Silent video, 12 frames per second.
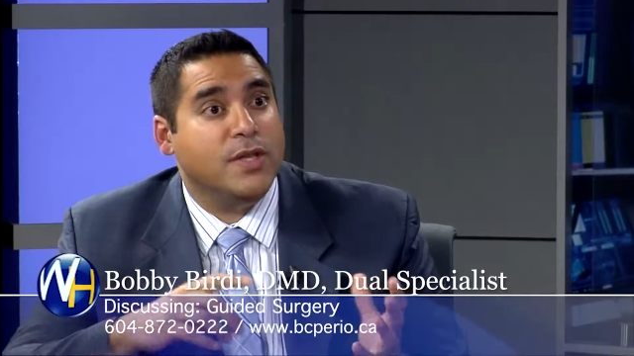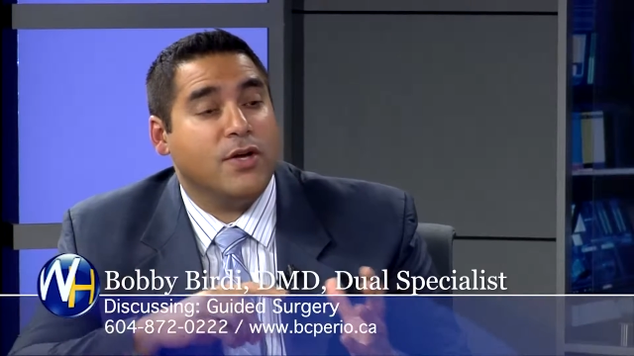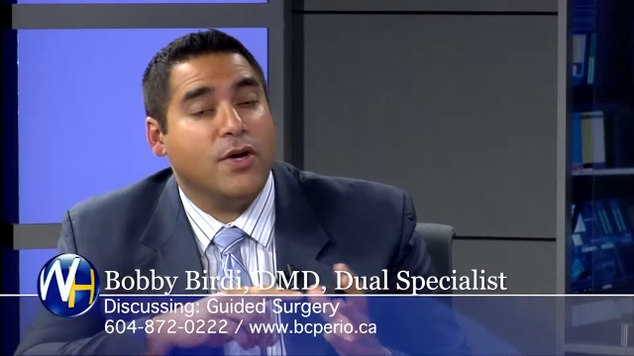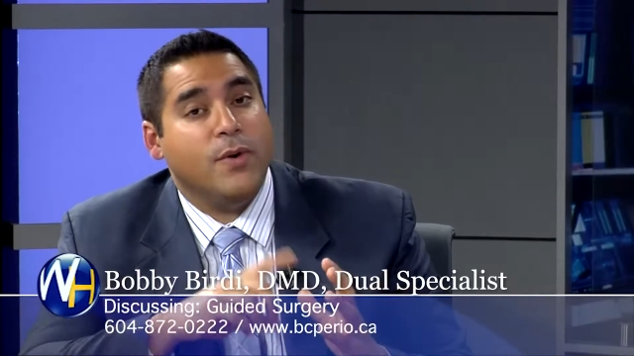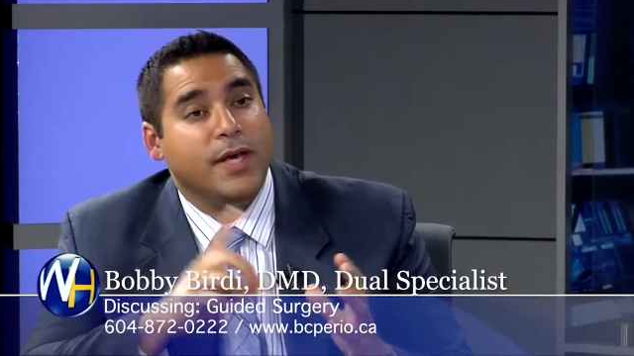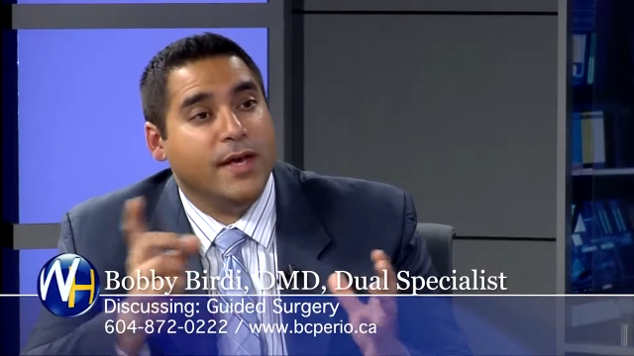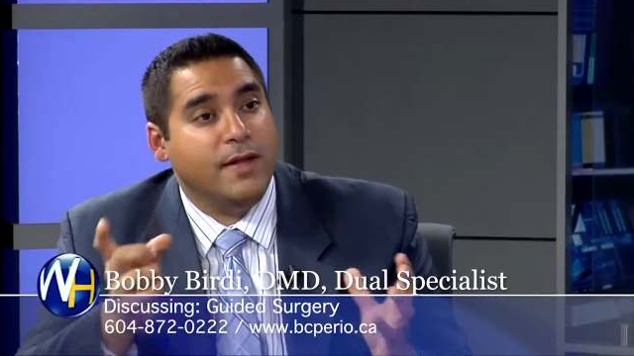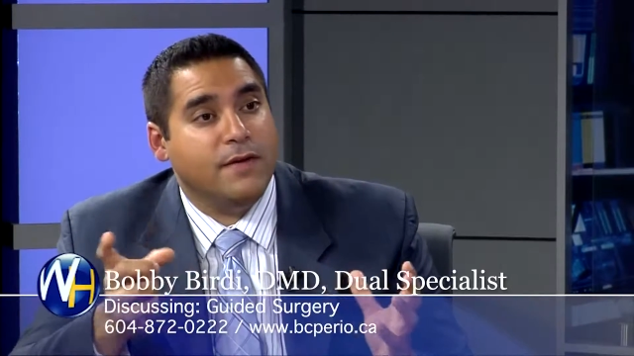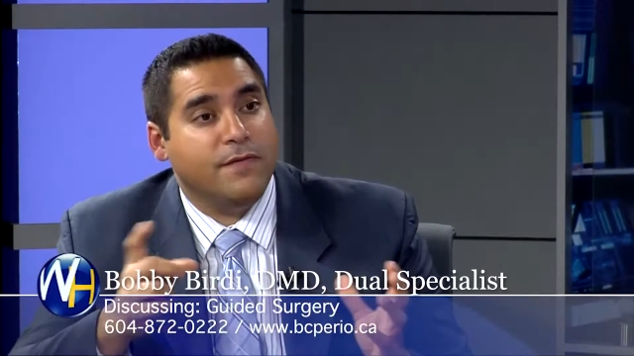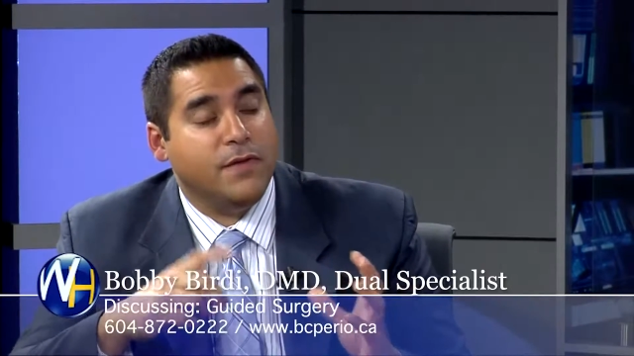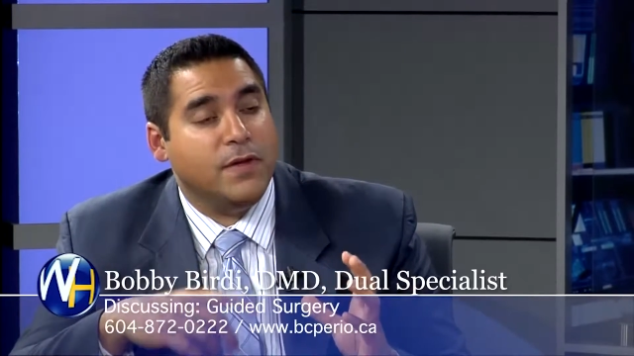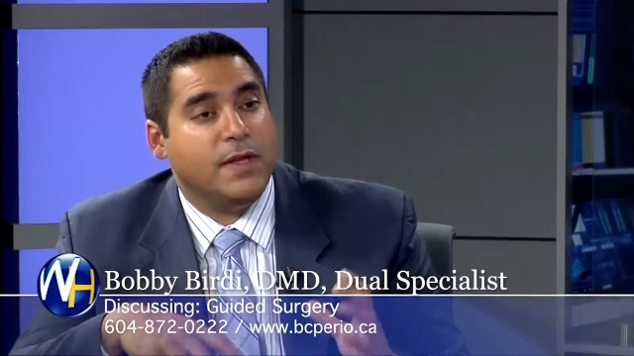They're going in,
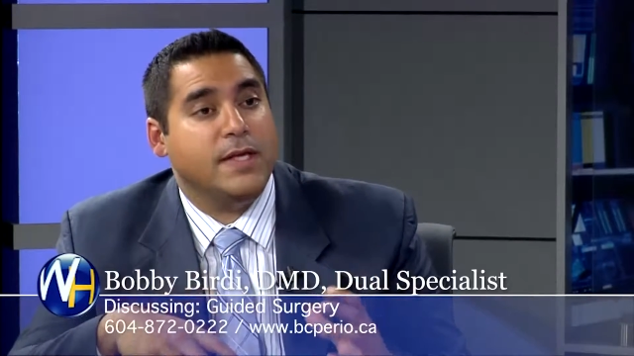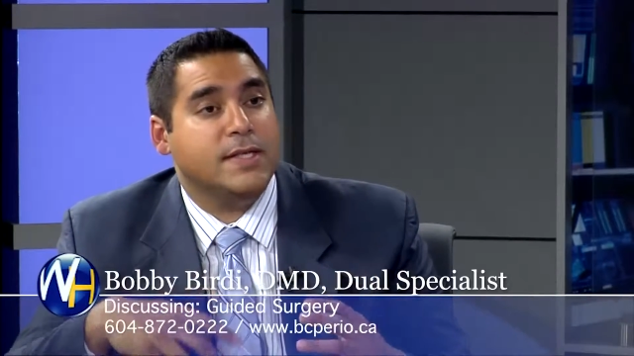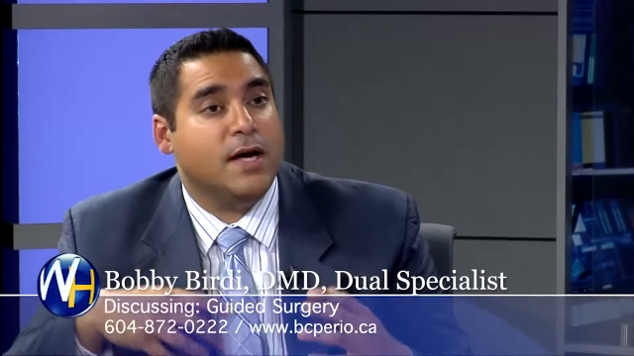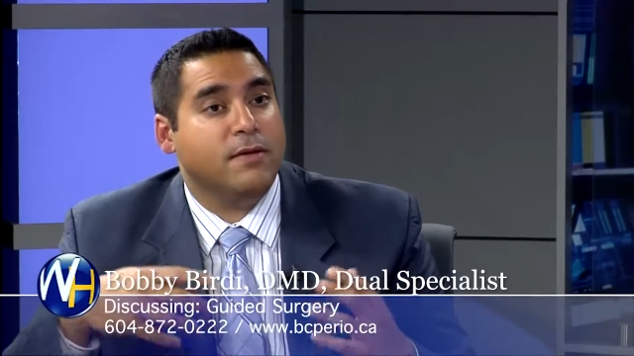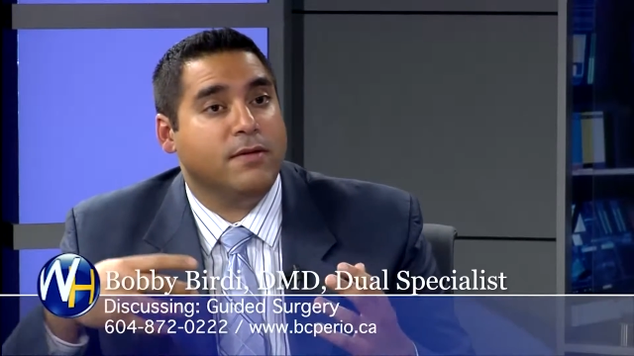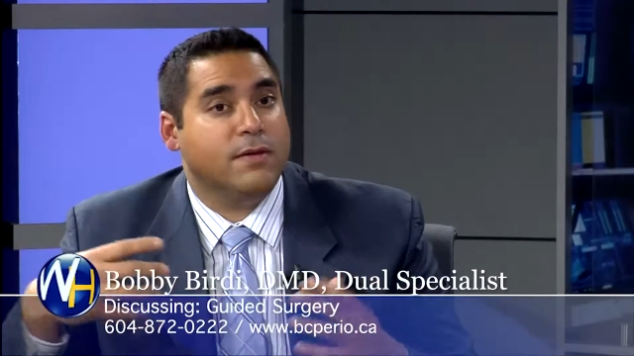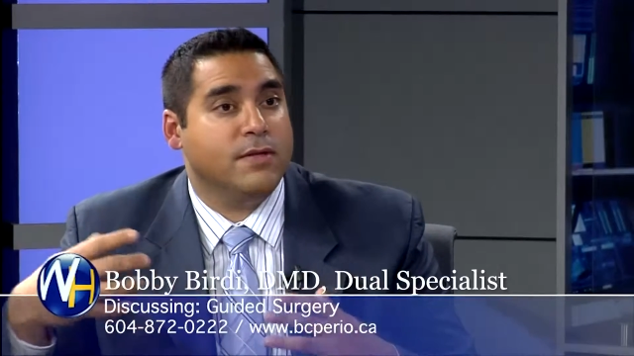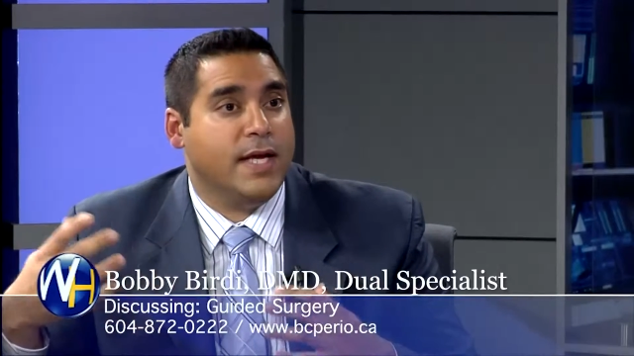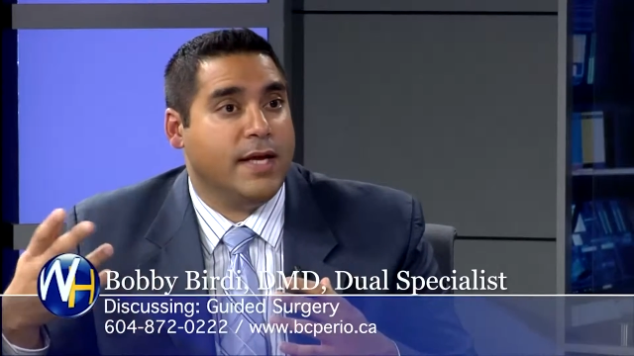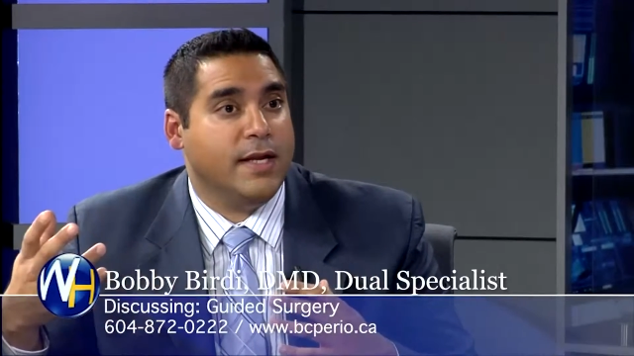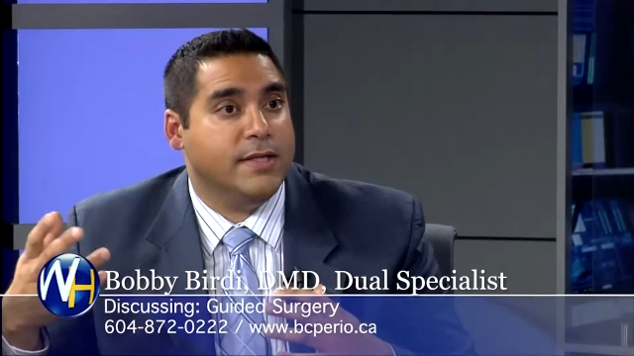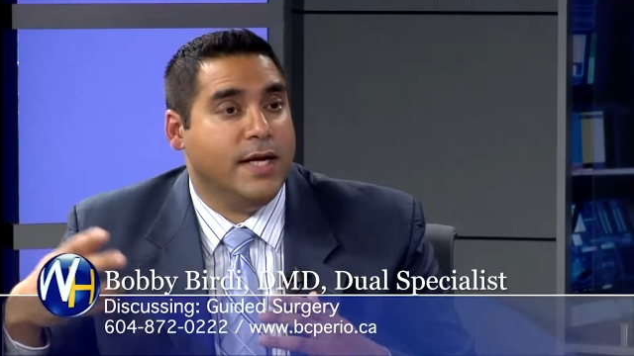they're feeling things out, they're
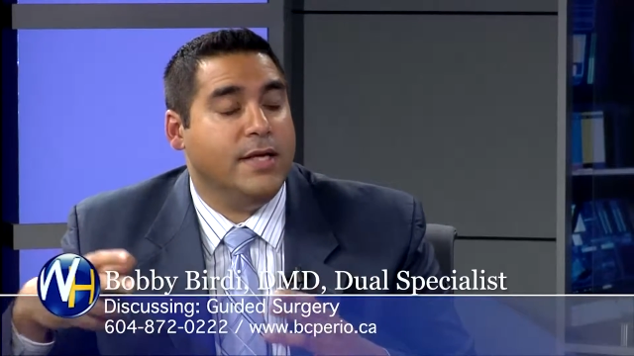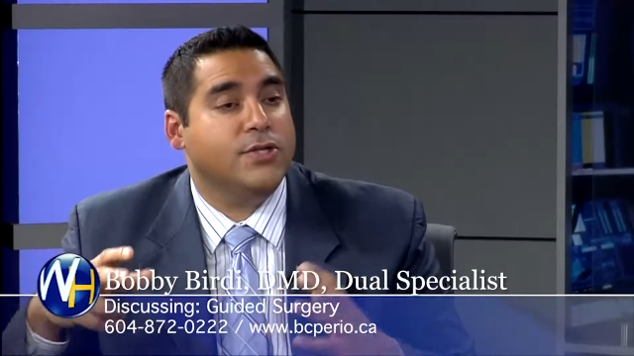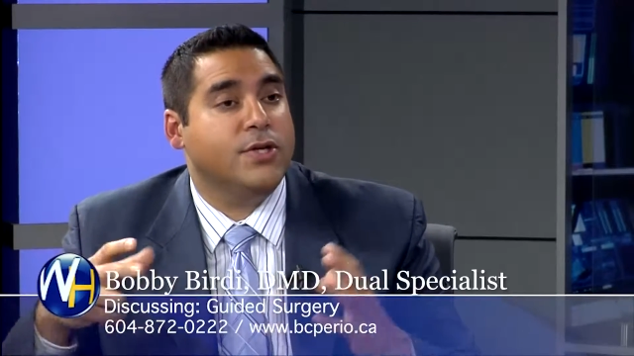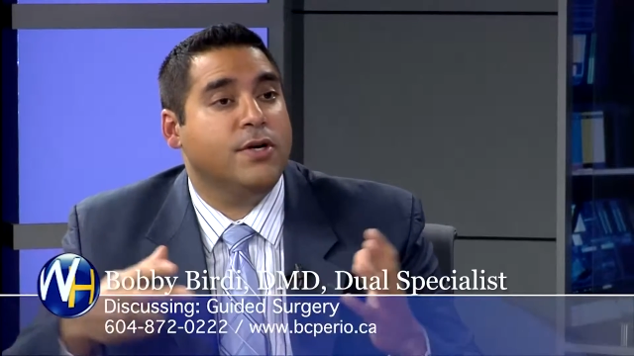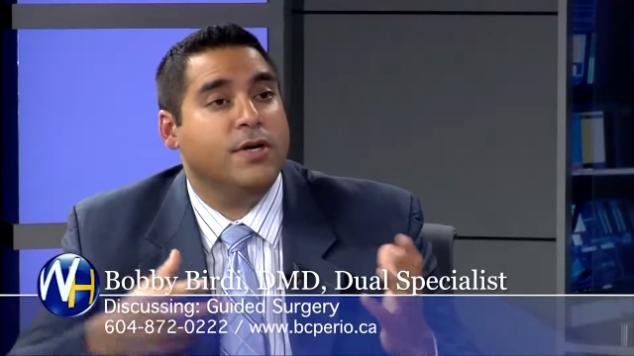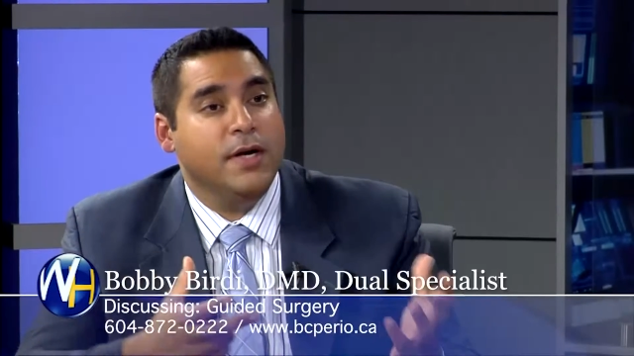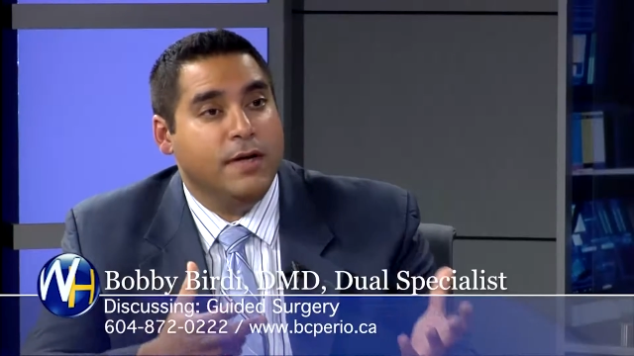taking a denture,